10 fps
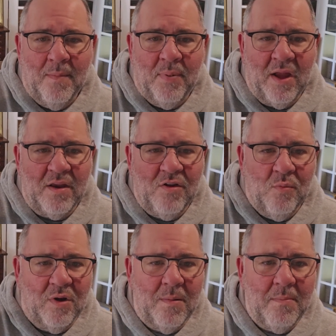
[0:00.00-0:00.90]
But
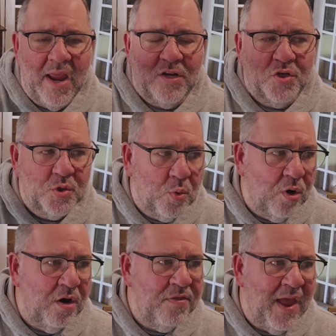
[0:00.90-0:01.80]
you want to make
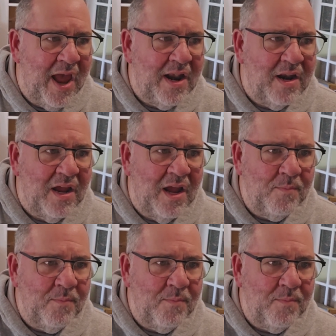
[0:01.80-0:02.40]
sure that